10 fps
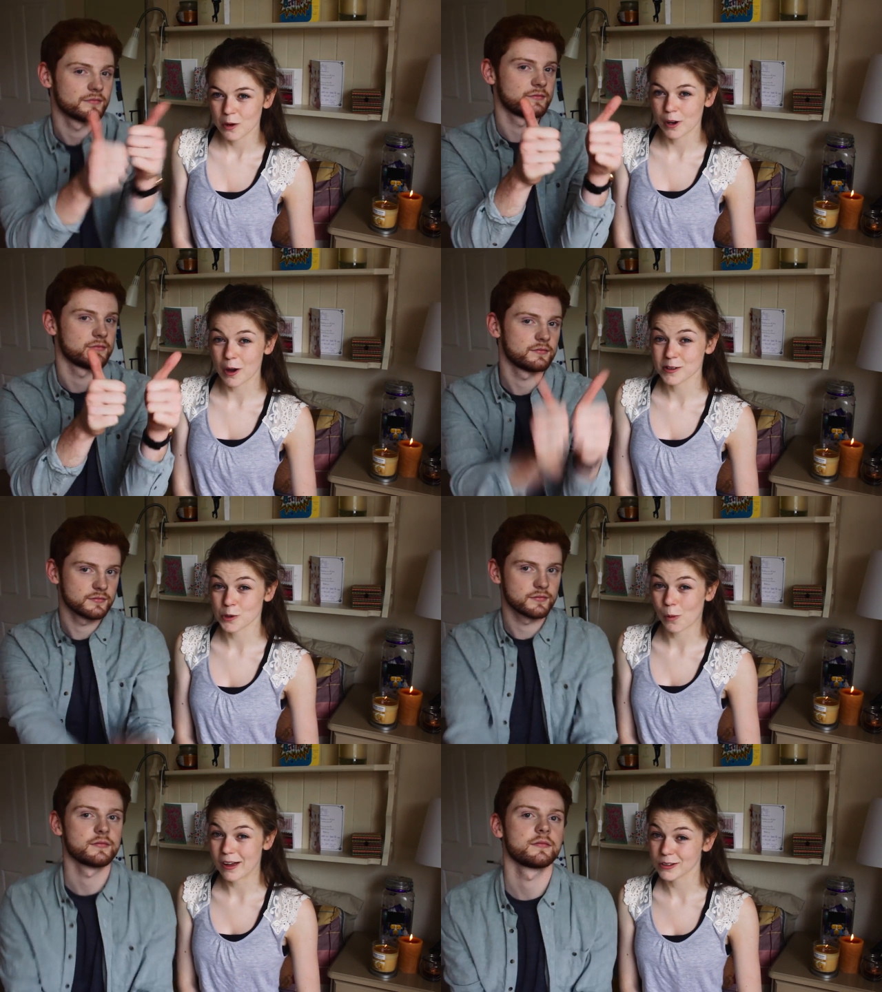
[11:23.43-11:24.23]
Speaker 1: We're going
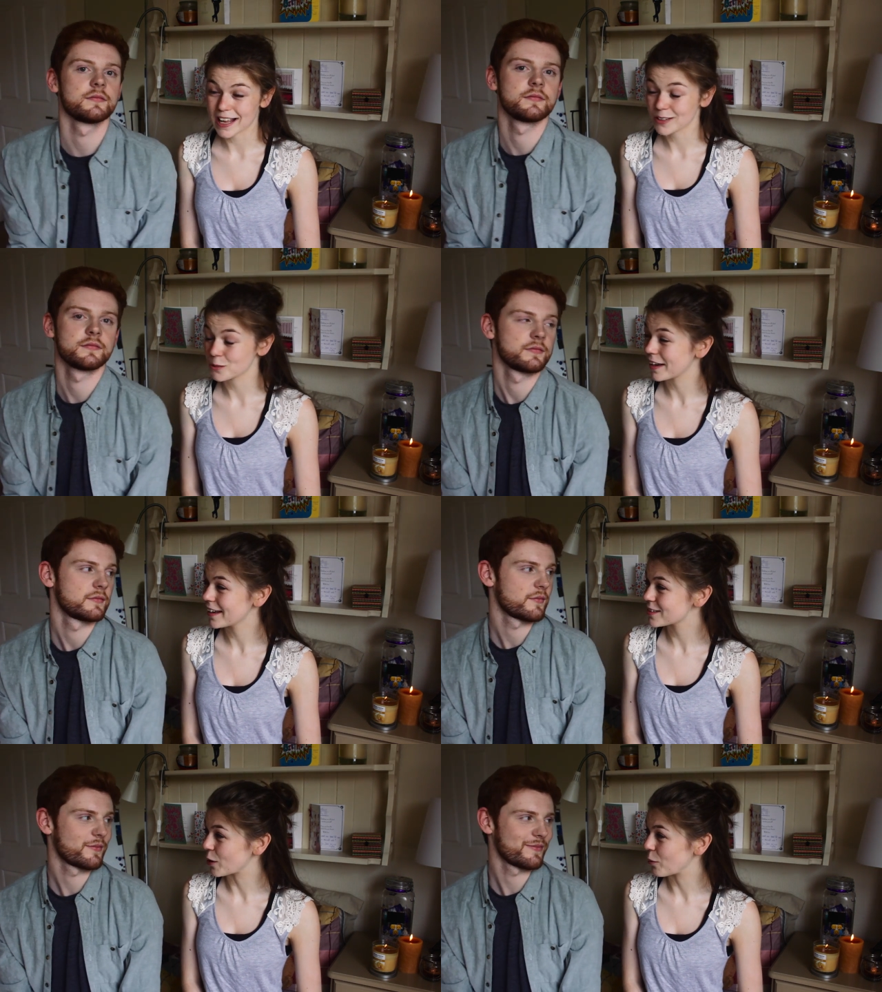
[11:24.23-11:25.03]
to Wales next
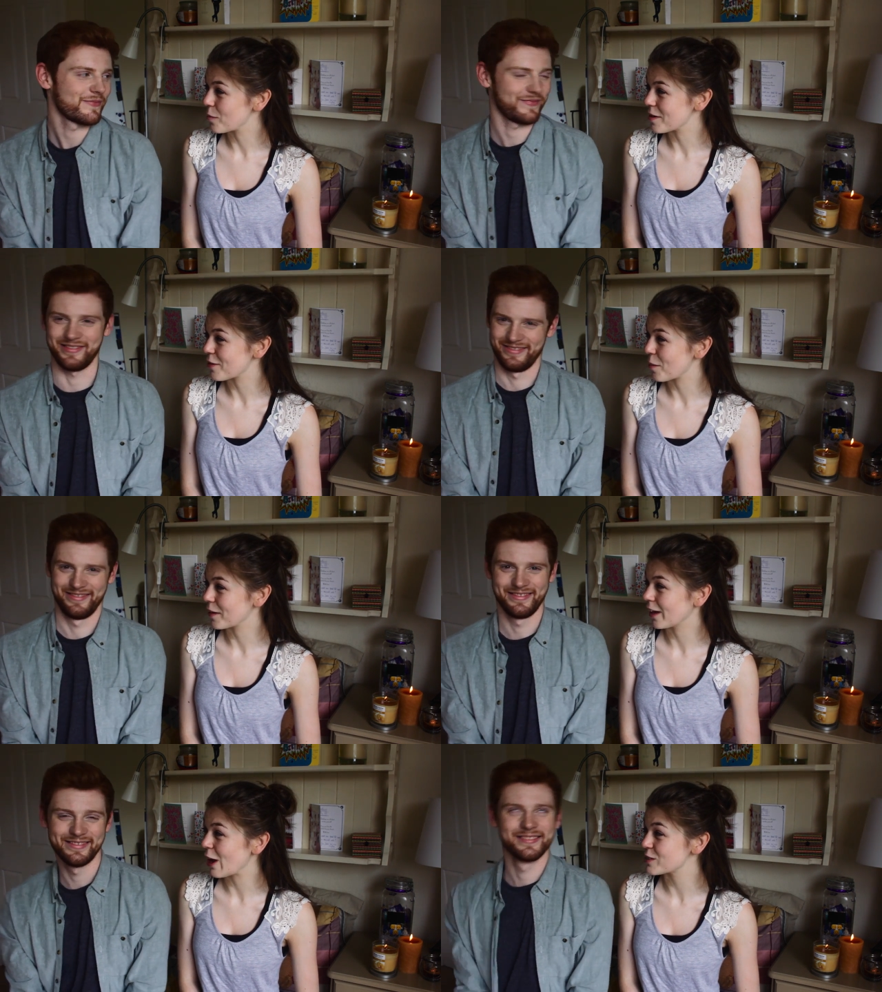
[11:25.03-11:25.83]
week, so we'll be mm-hmm.
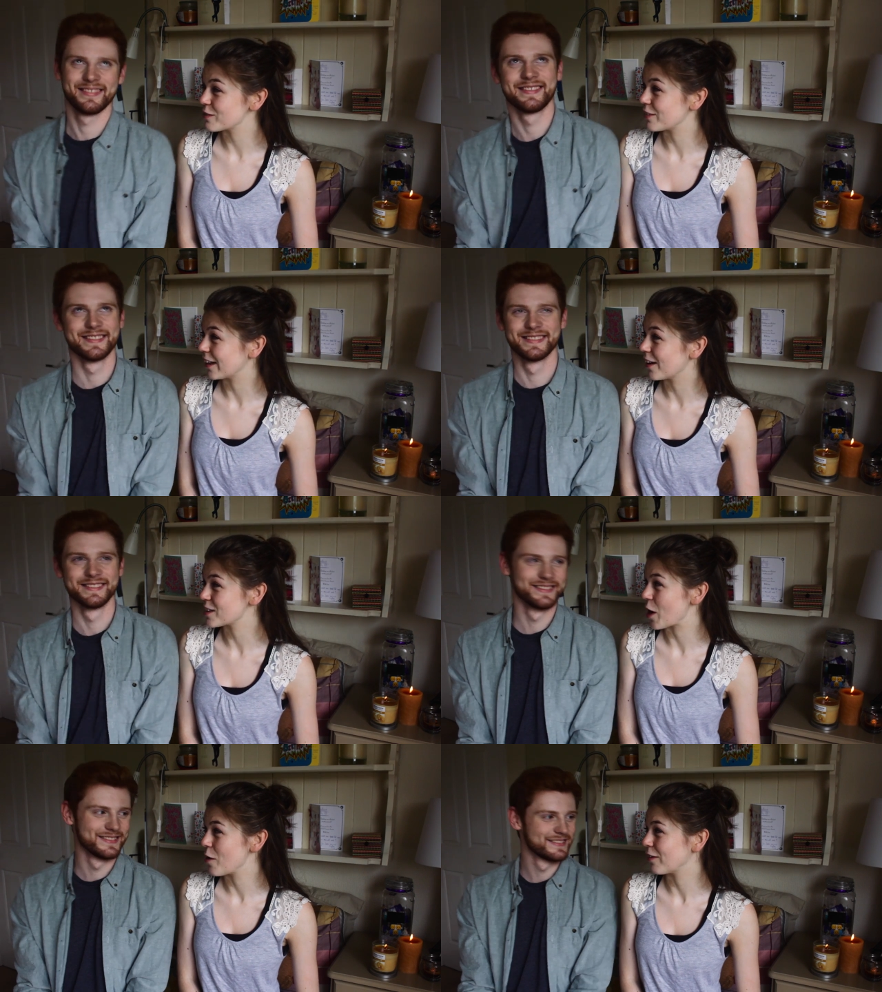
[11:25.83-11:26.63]
filming a lot of mm-hmm.
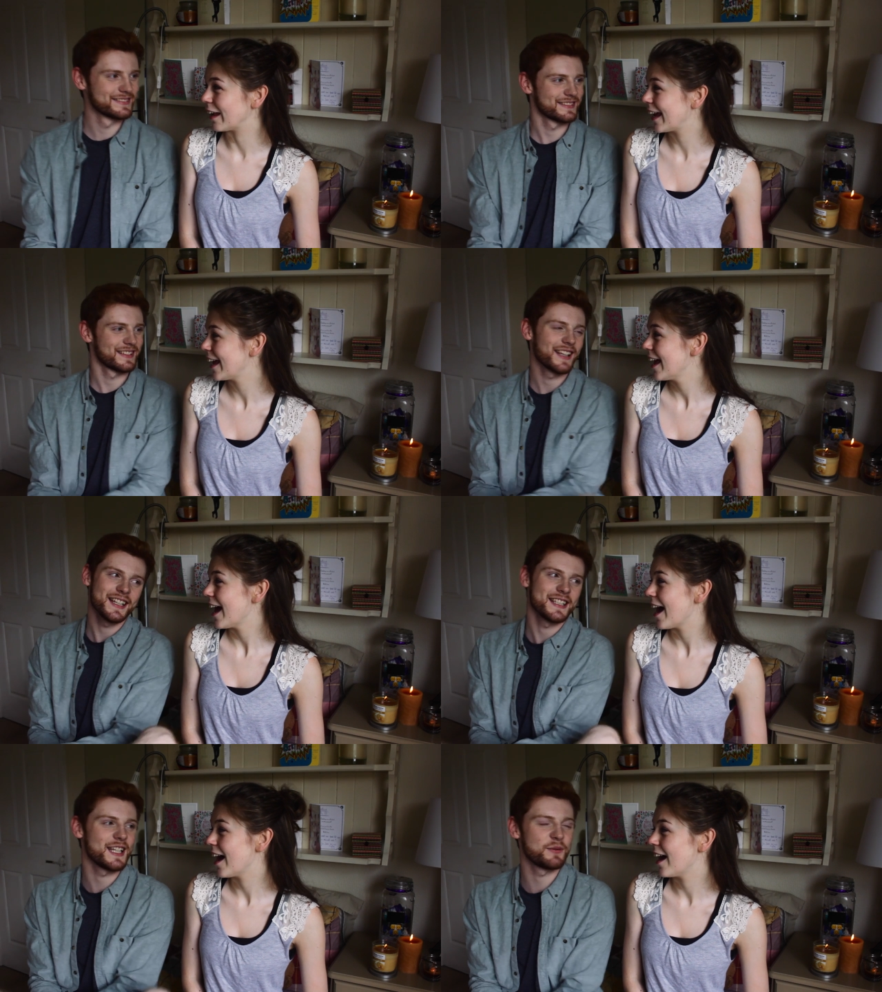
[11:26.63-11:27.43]
videos, hopefully.
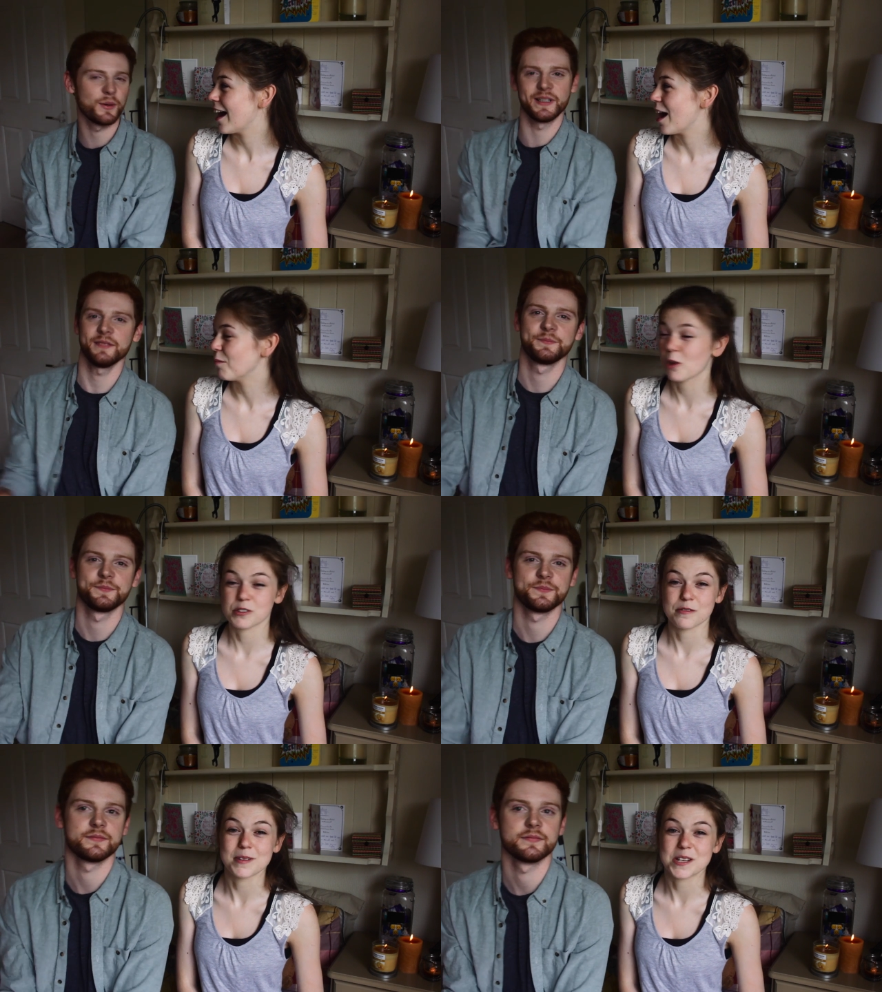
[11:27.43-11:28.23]
Indeed we um, will. Um,
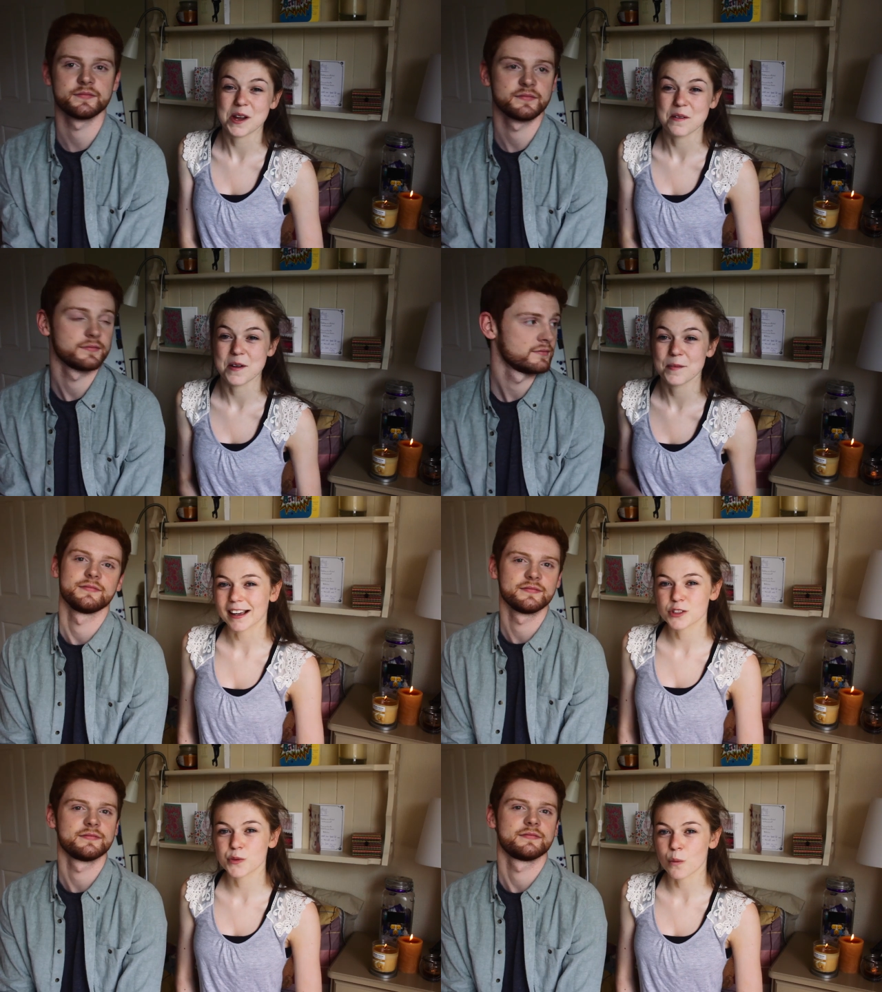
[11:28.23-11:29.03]
lots of material.
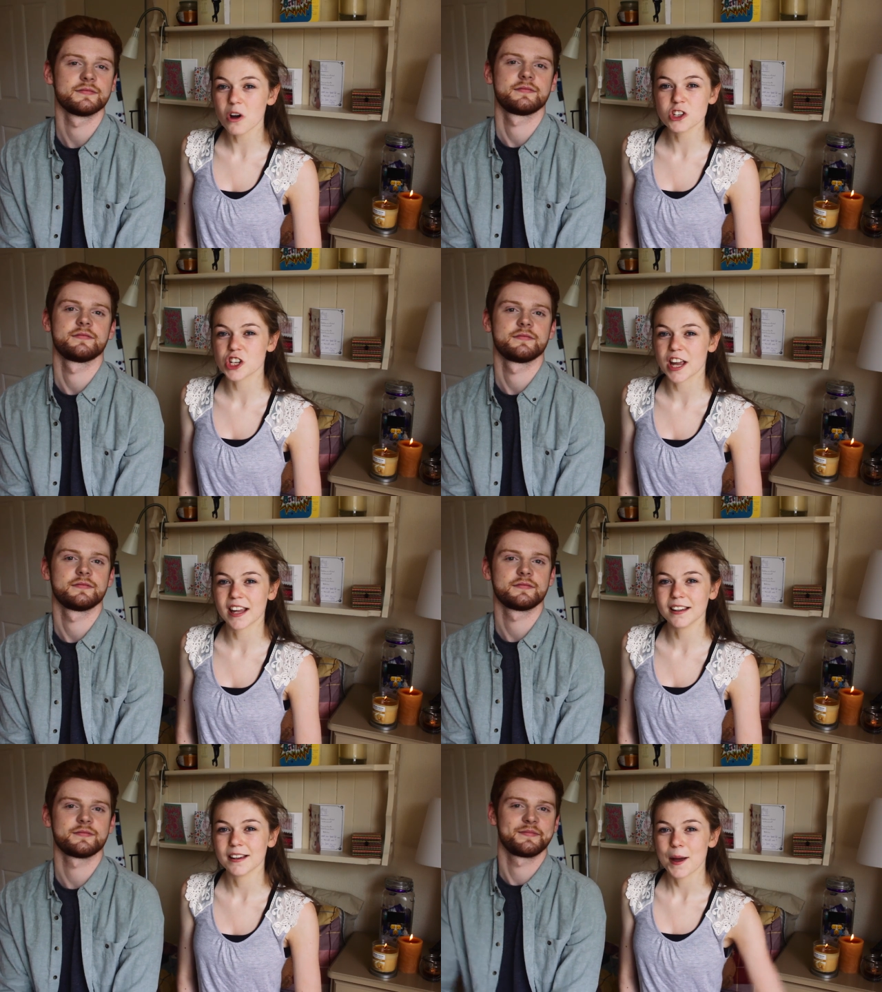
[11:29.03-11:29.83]
Thanks for watching.